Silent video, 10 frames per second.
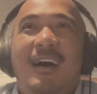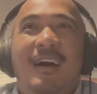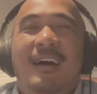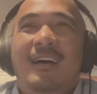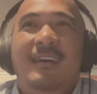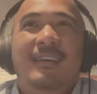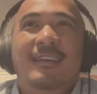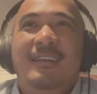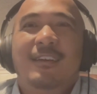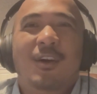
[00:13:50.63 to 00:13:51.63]
uh,
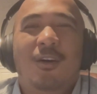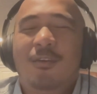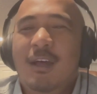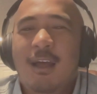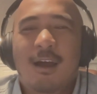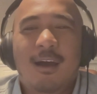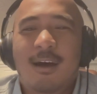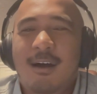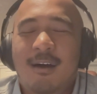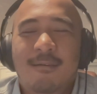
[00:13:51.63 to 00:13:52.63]
you know
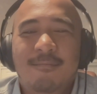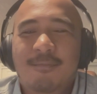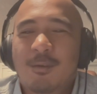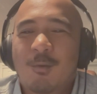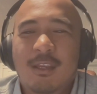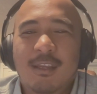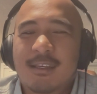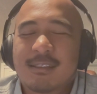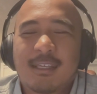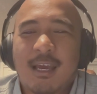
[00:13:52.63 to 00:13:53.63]
what is?